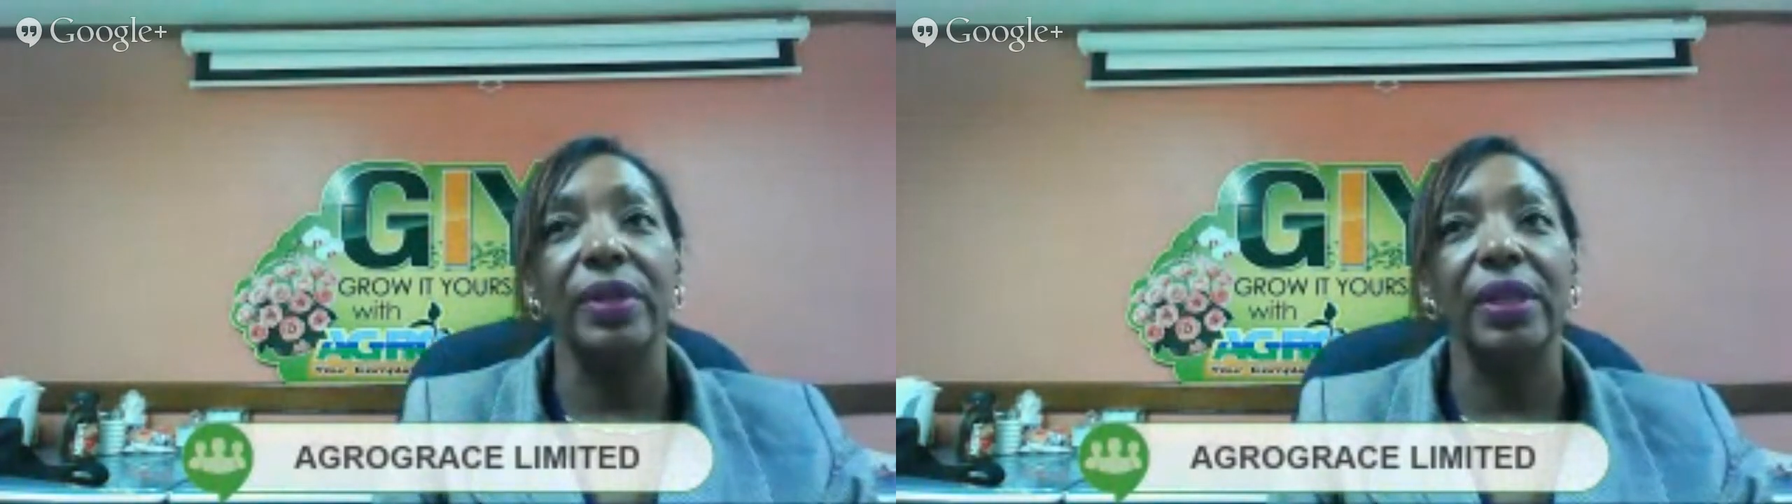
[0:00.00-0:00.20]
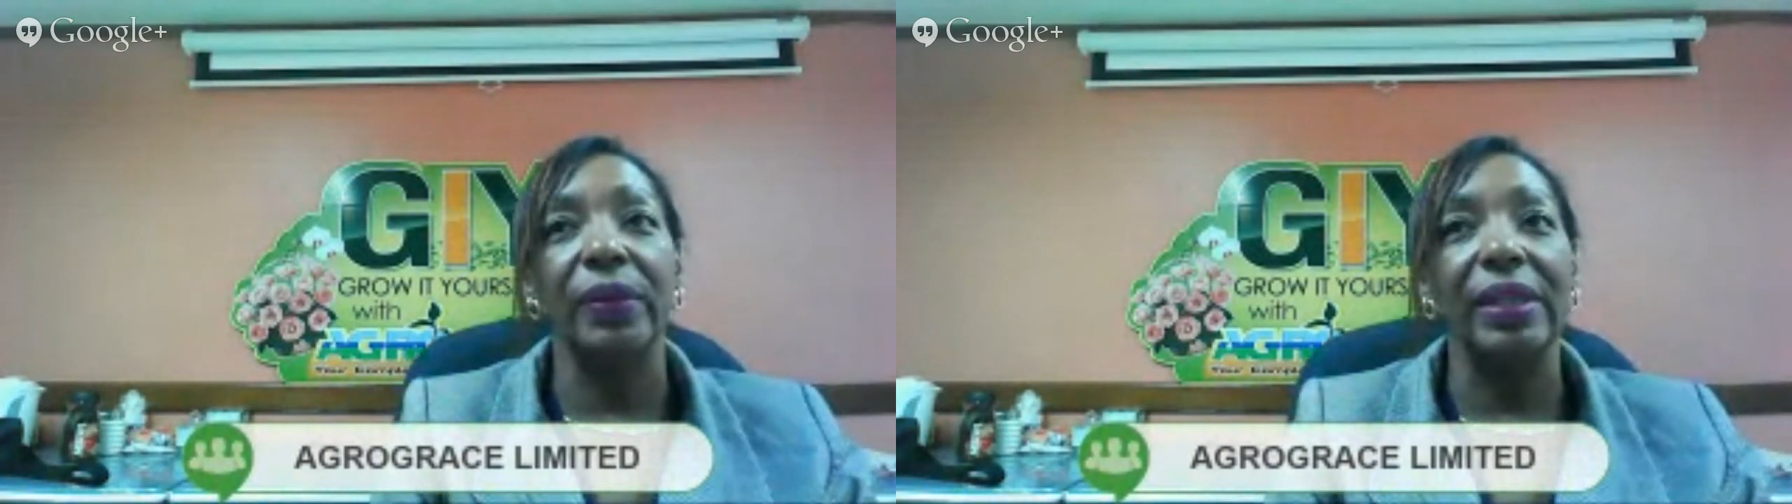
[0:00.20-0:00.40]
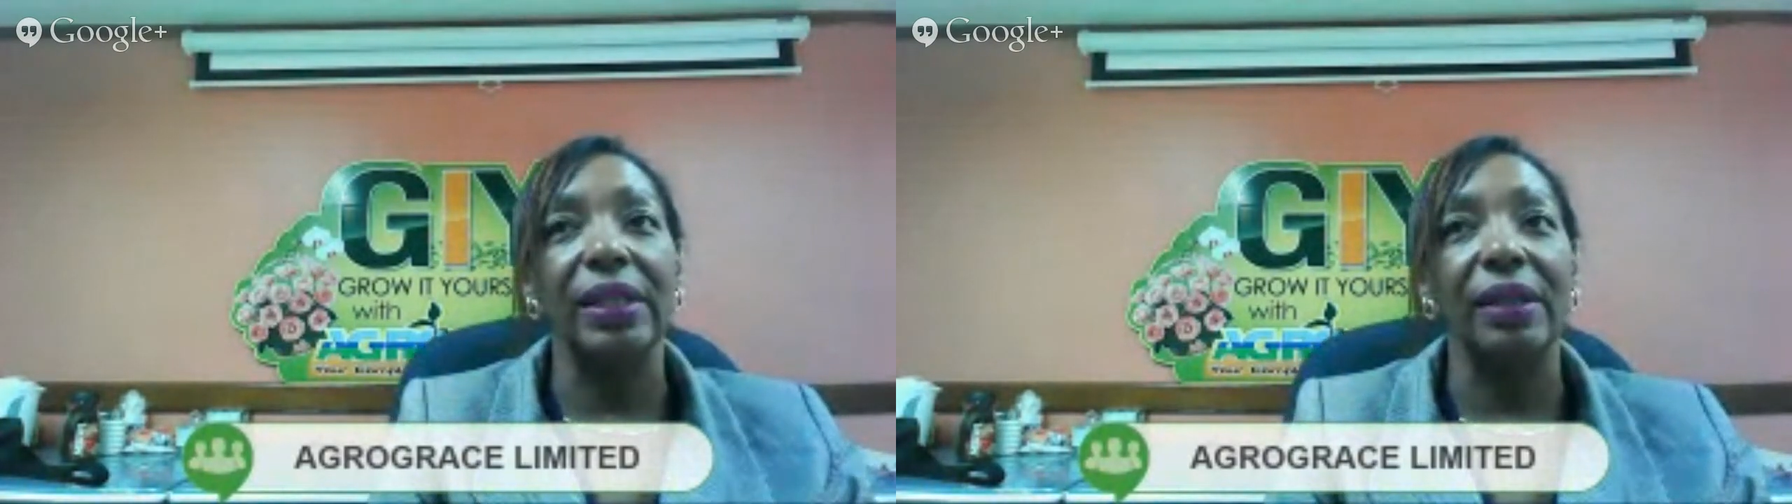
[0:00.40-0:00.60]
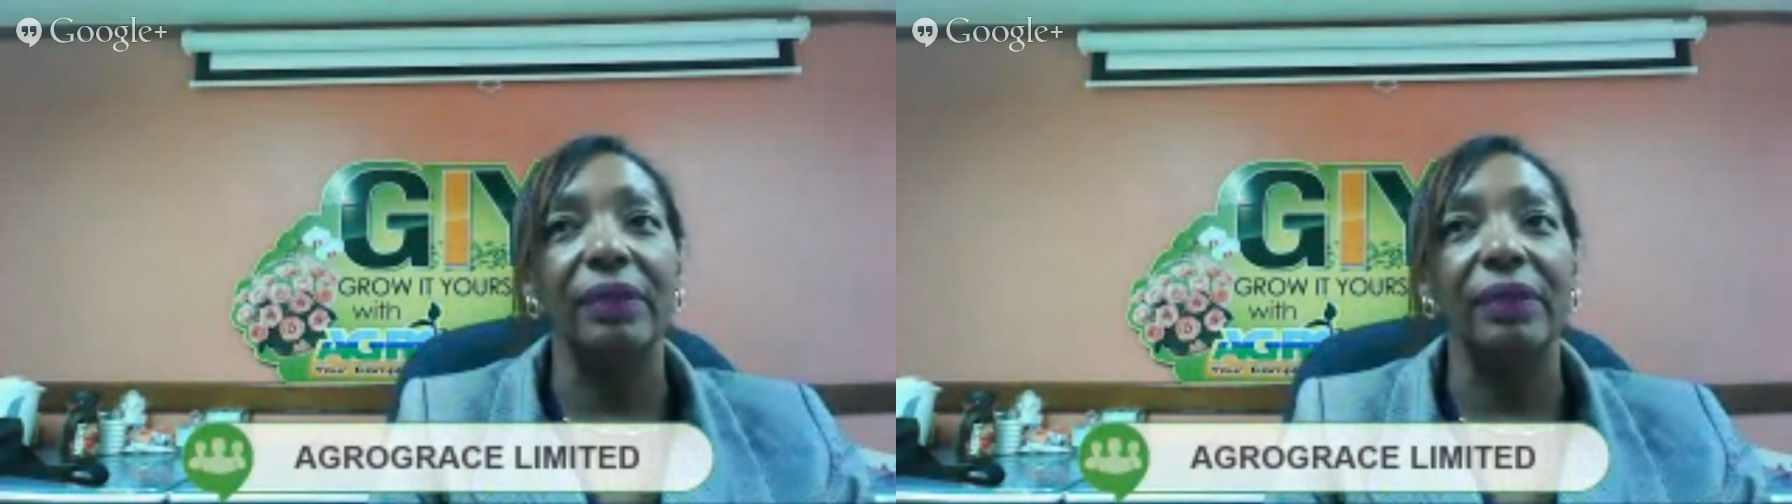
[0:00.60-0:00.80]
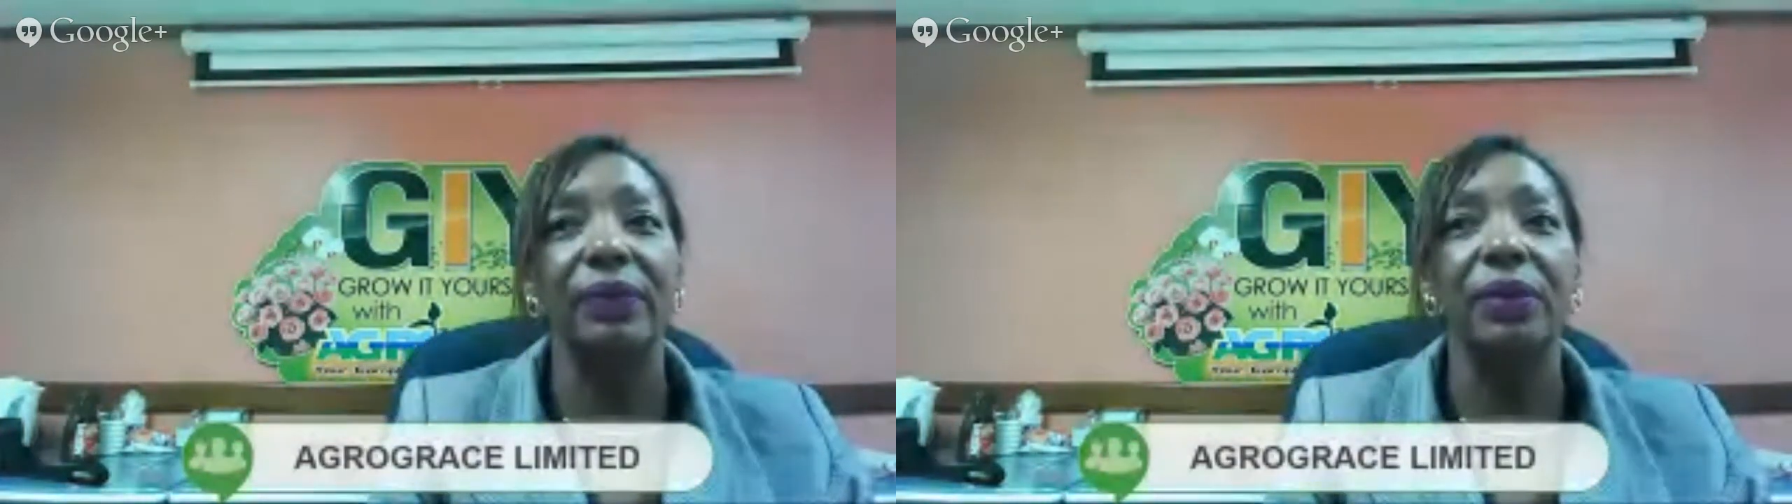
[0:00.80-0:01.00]
How
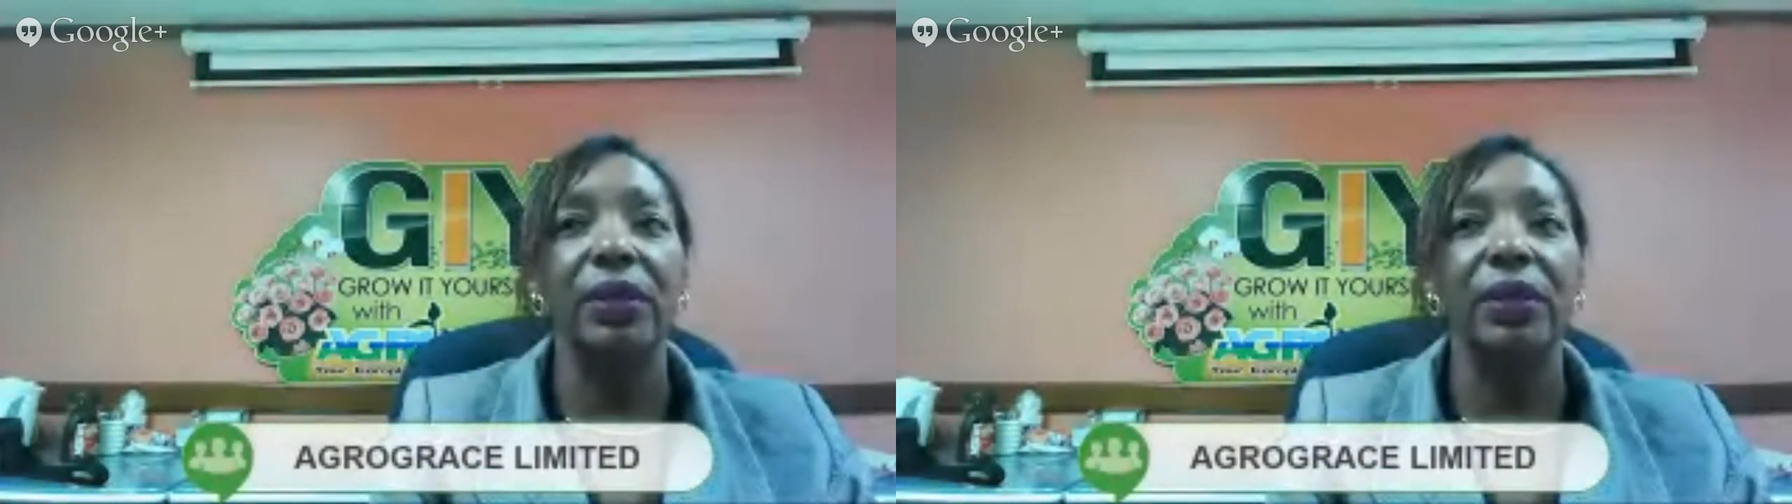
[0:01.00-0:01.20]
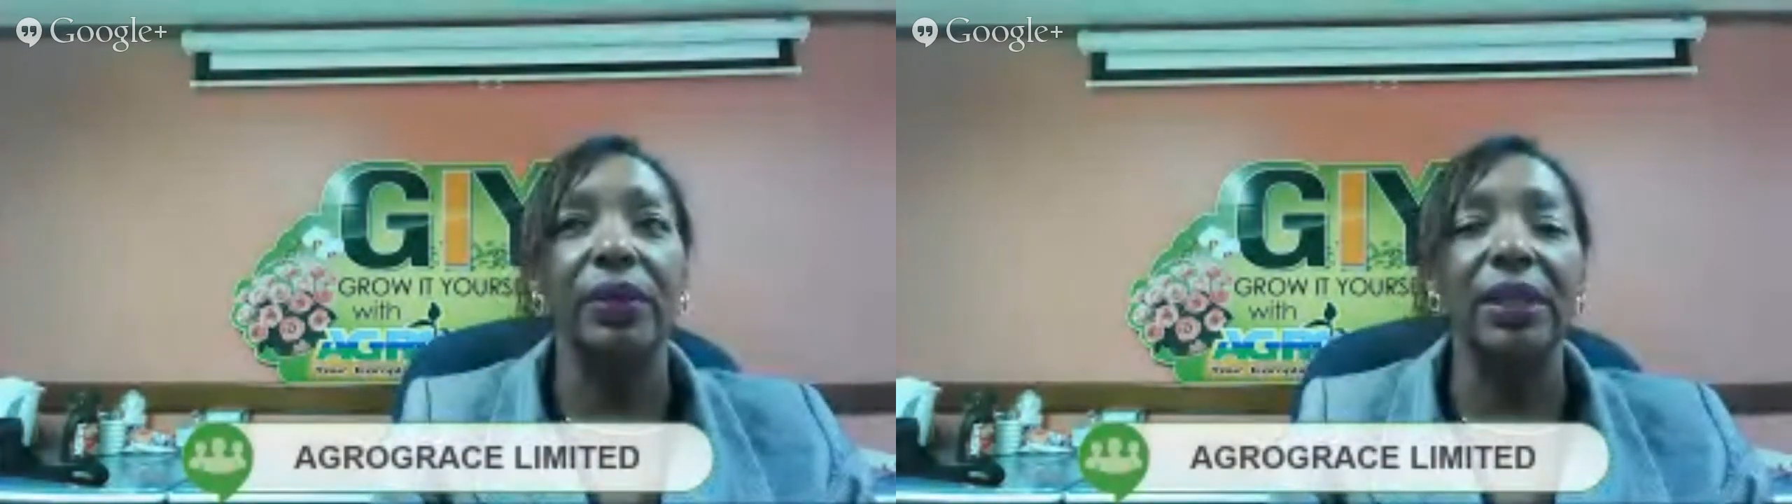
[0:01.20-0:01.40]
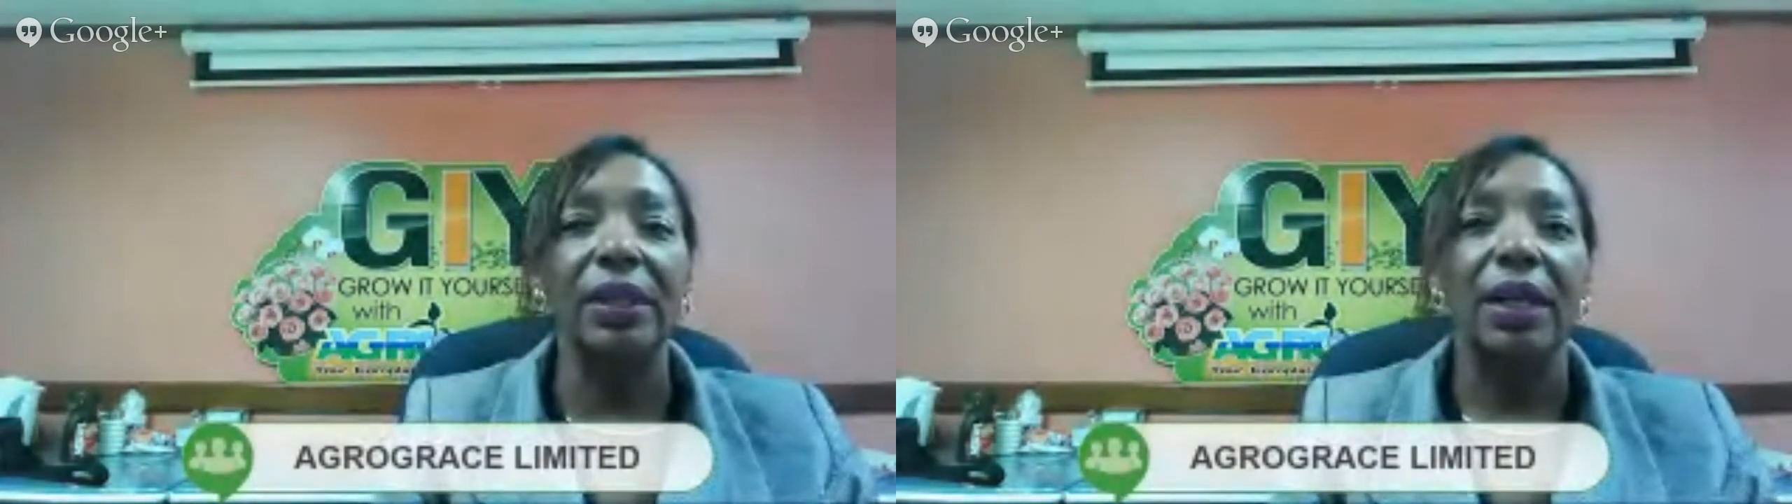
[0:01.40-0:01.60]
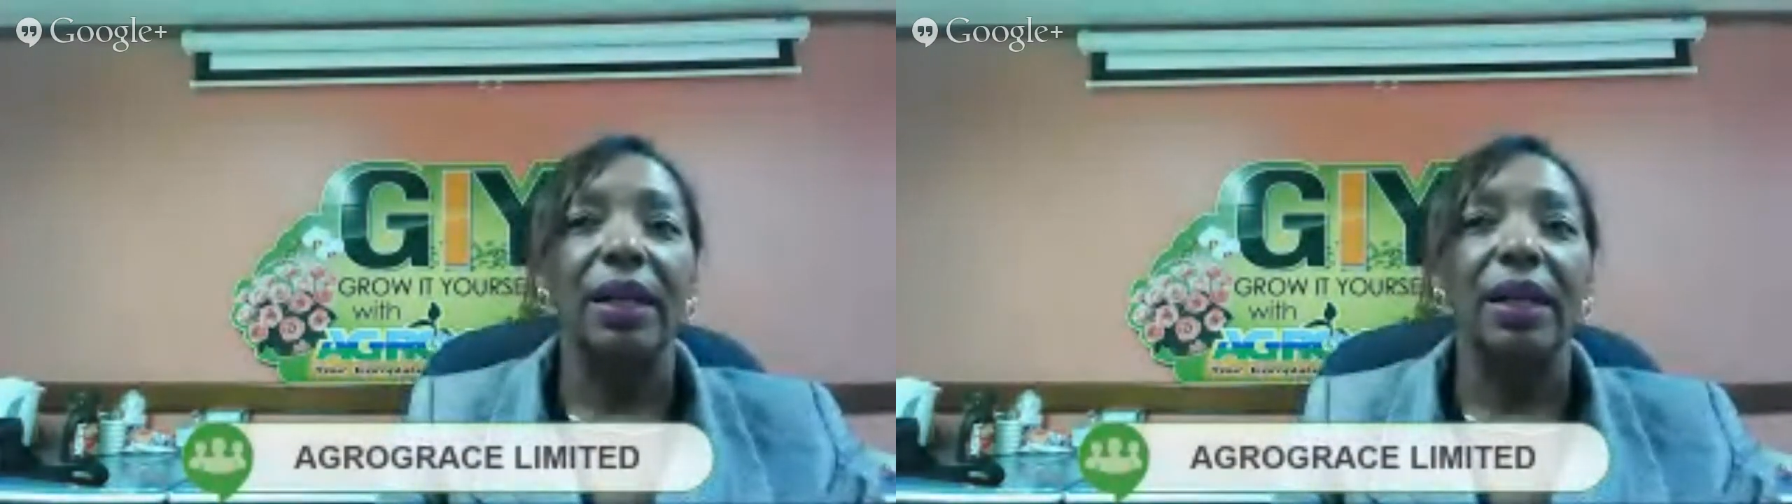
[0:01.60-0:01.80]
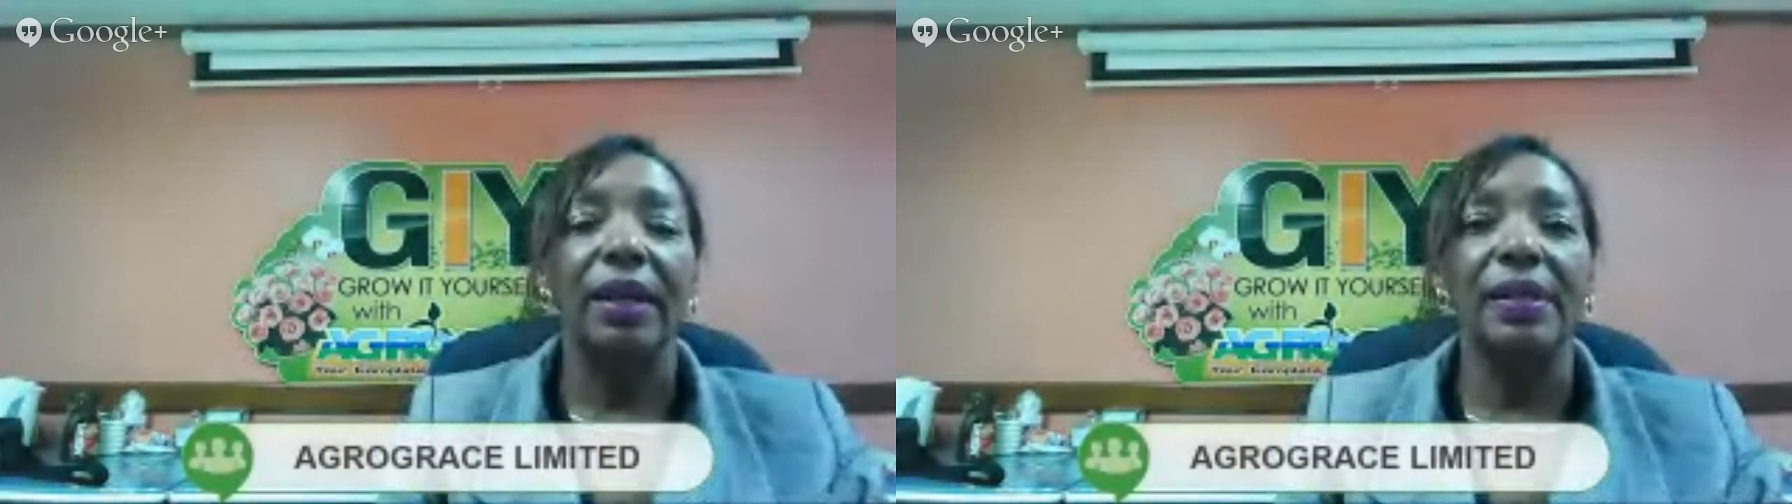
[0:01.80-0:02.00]
frequently have you been doing it?